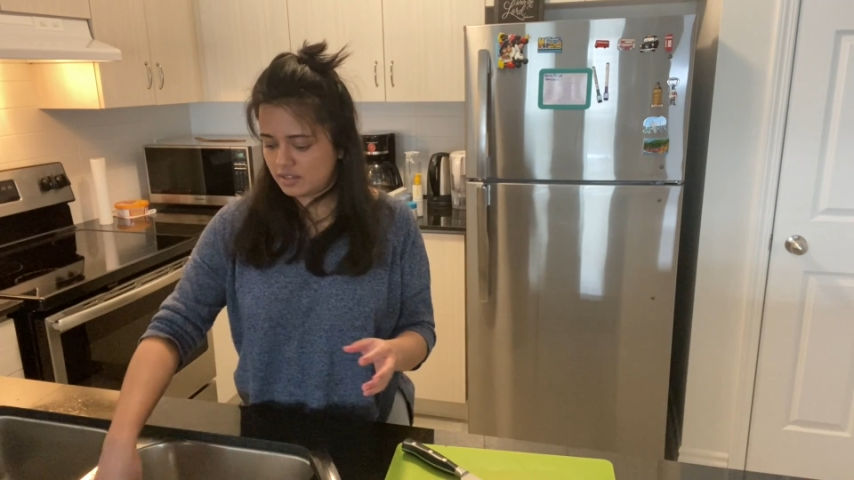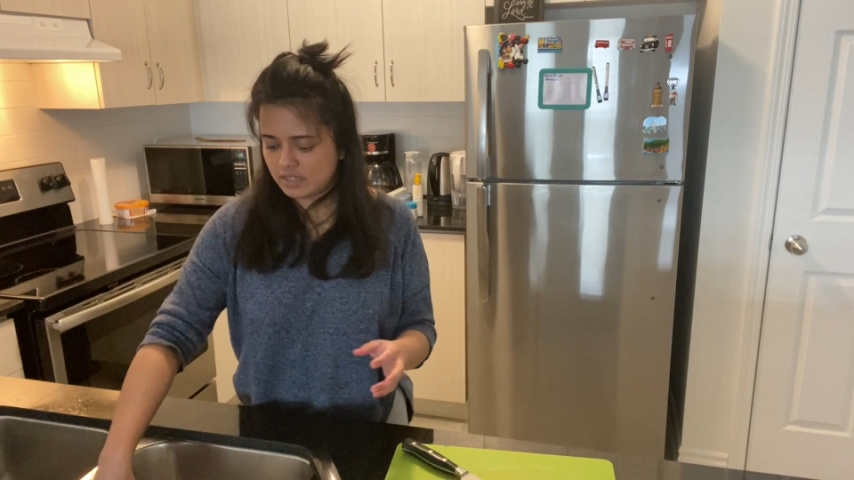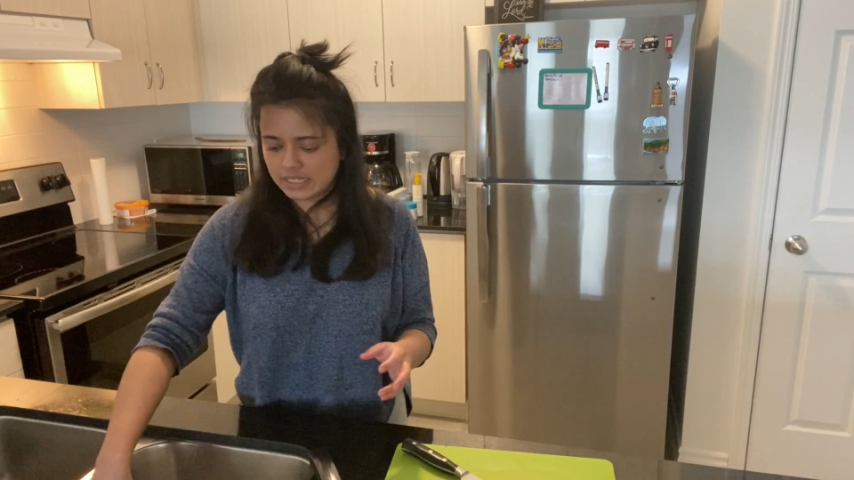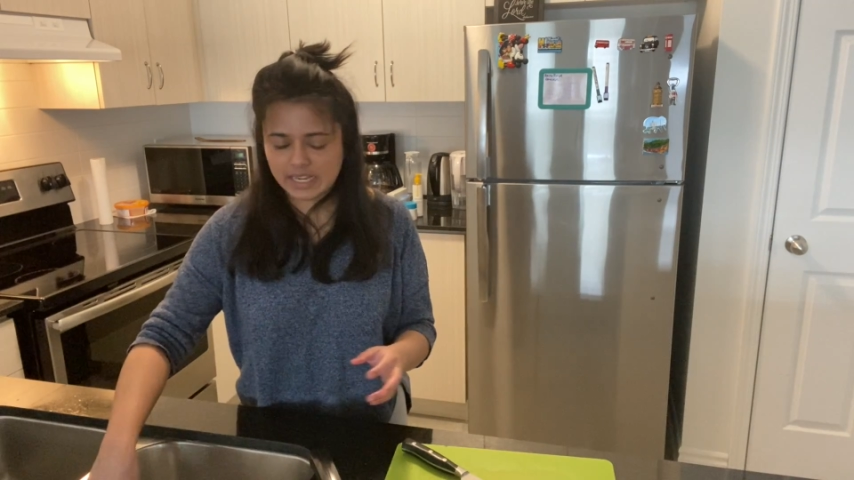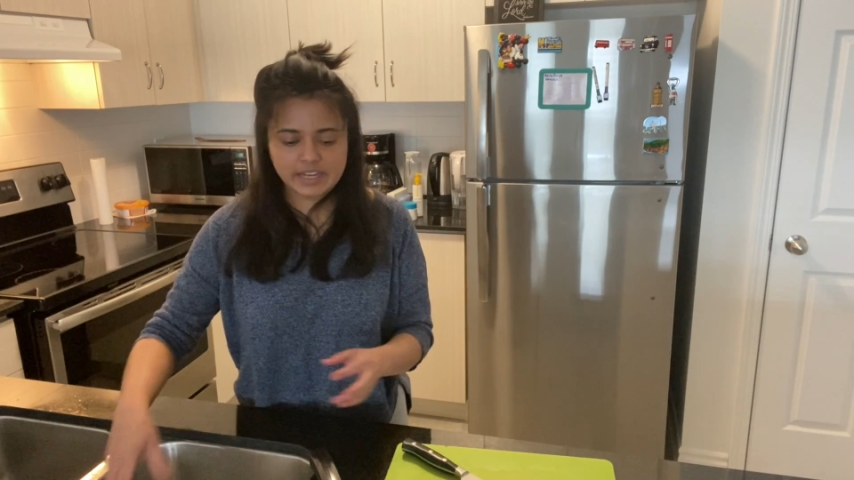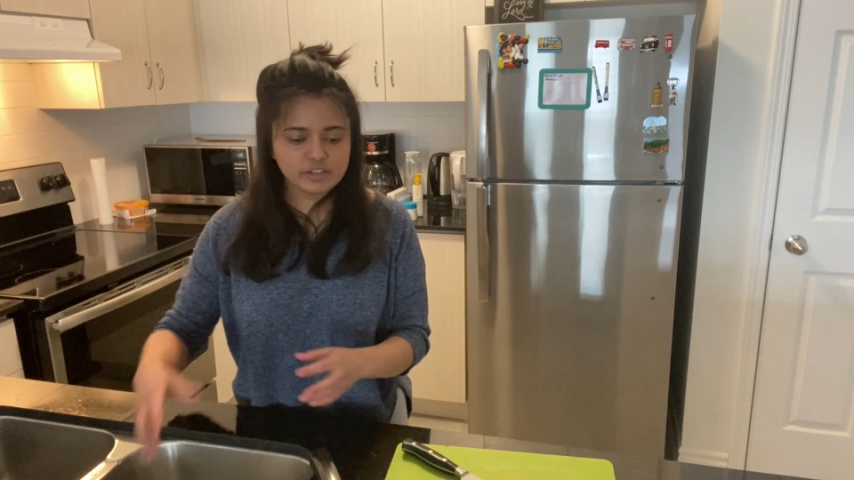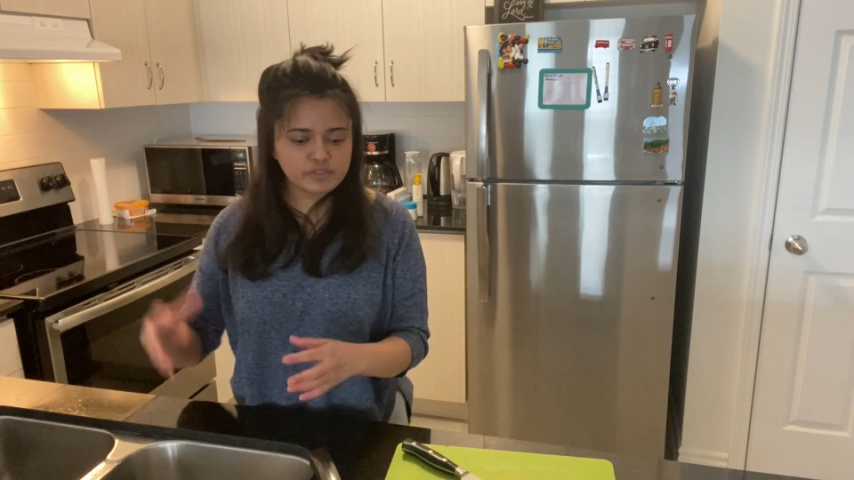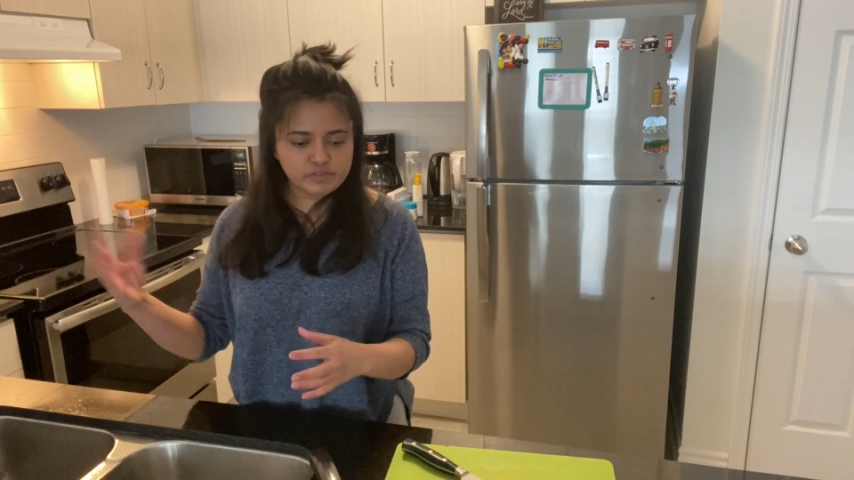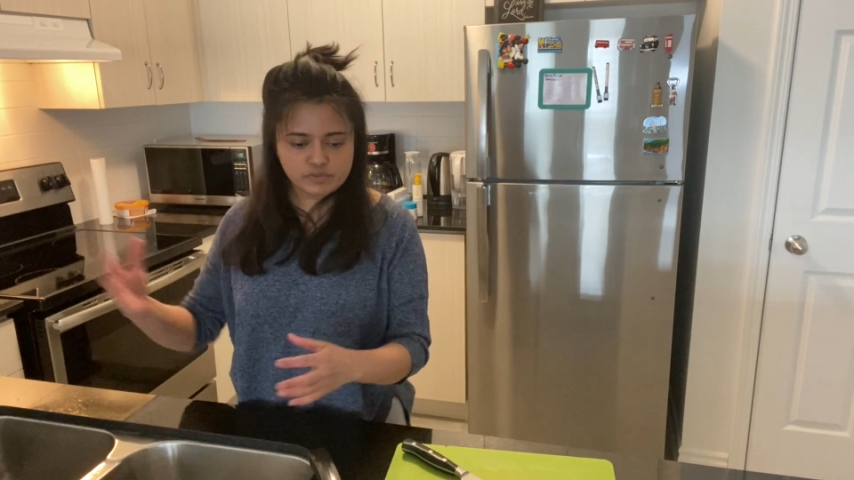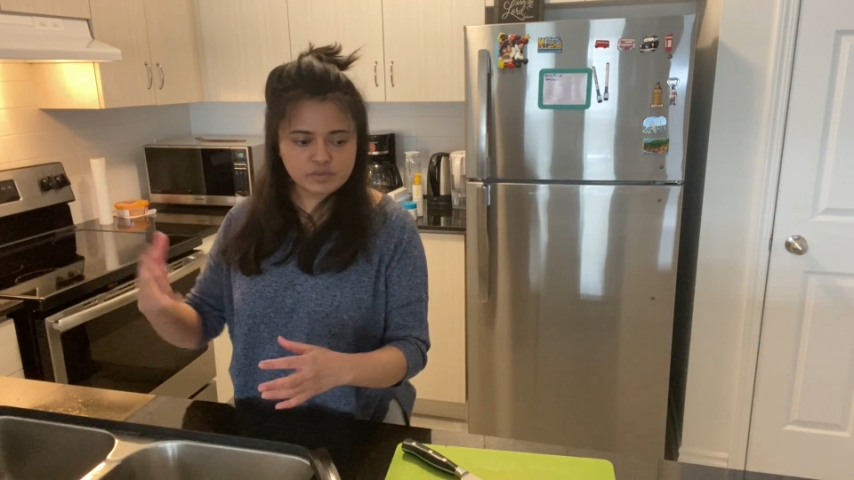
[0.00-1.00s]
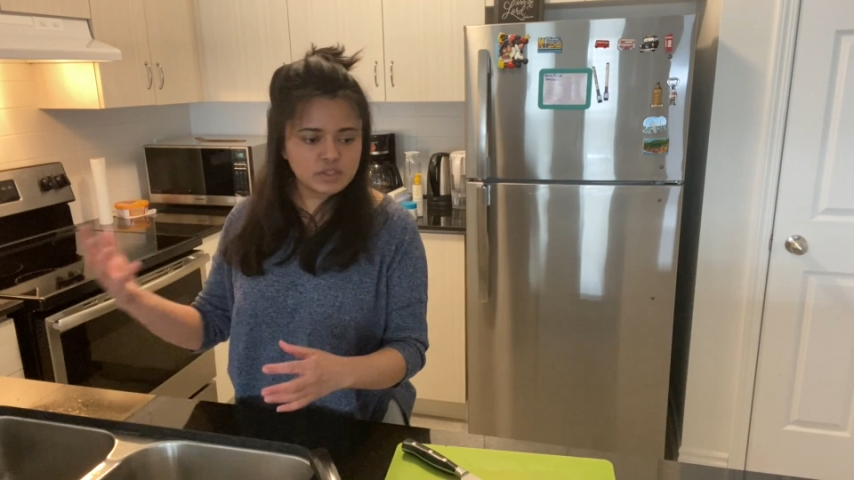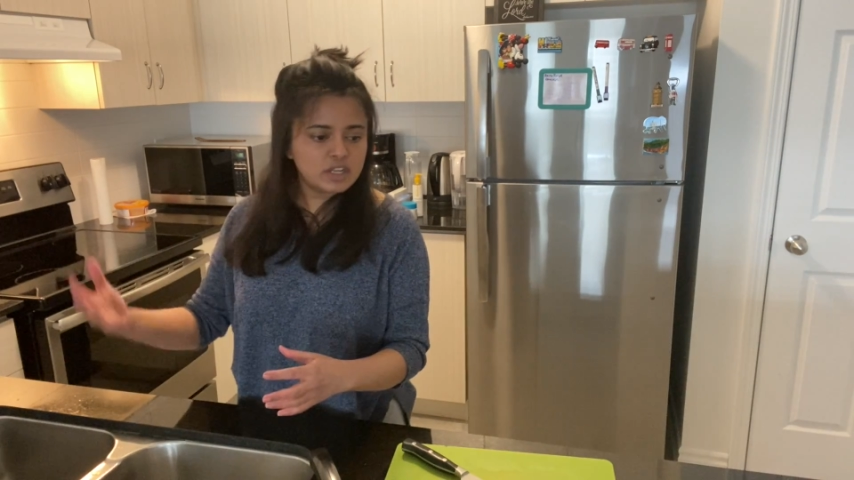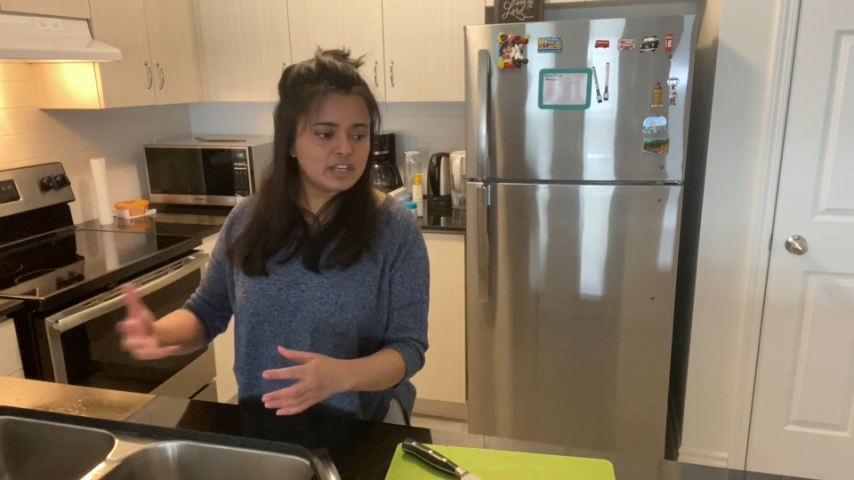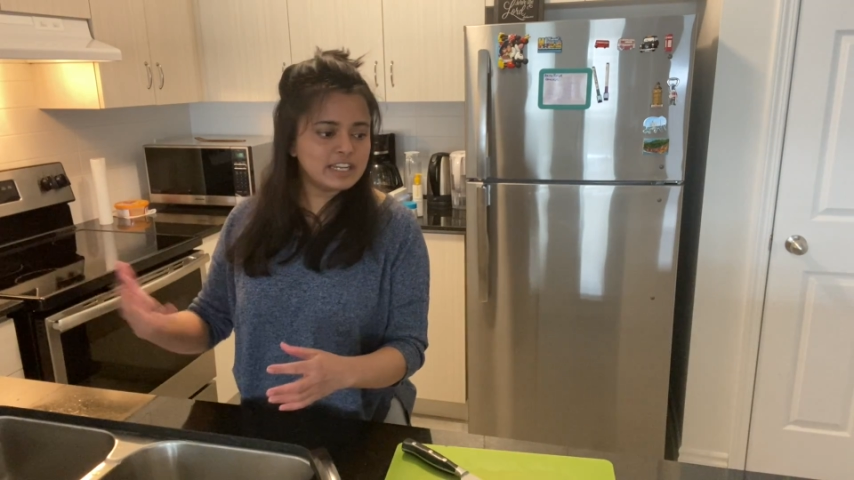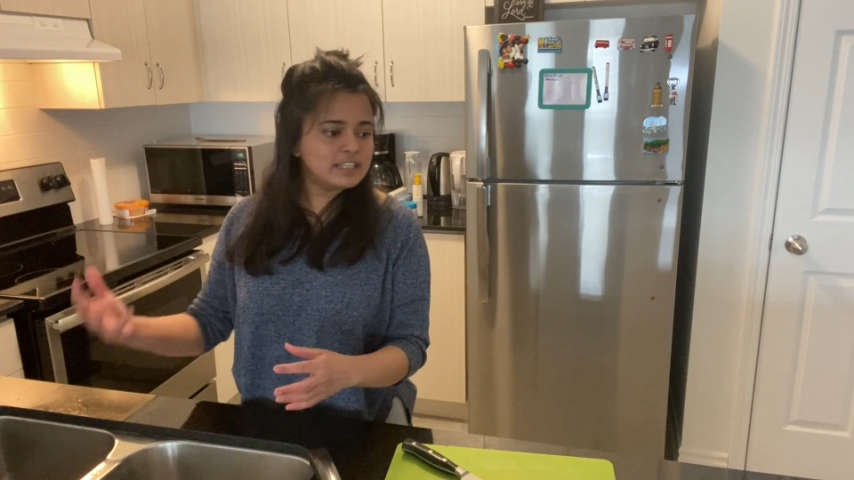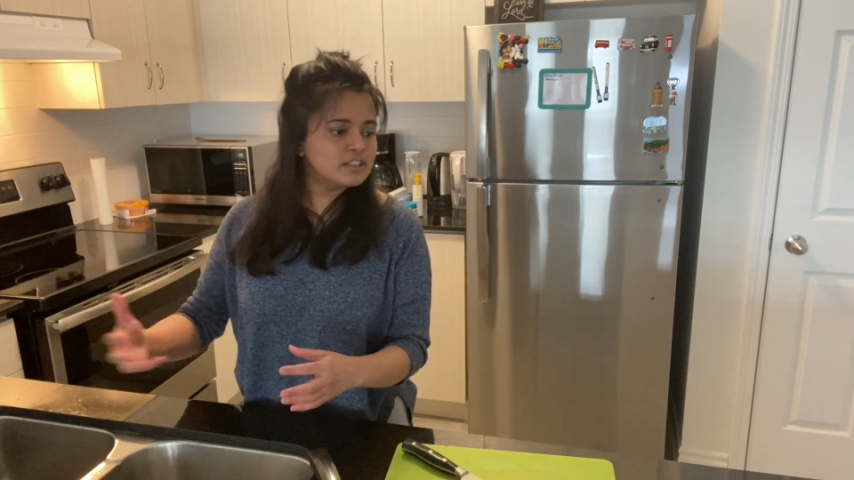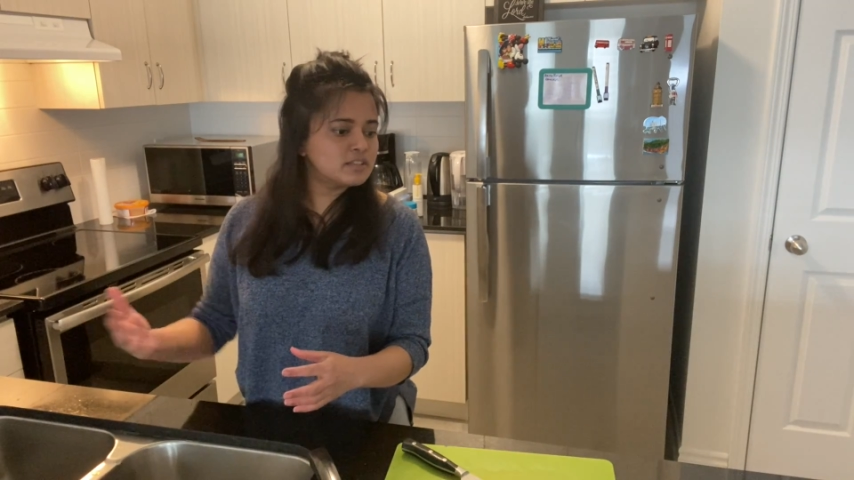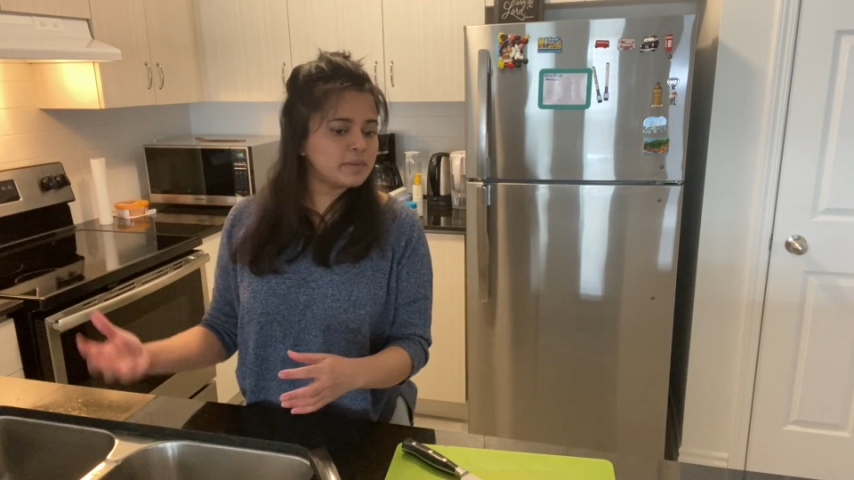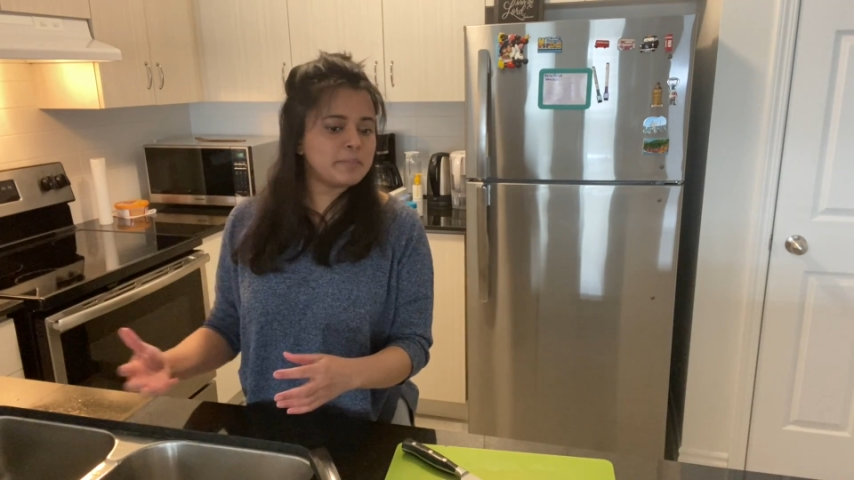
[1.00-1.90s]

It kind of clears my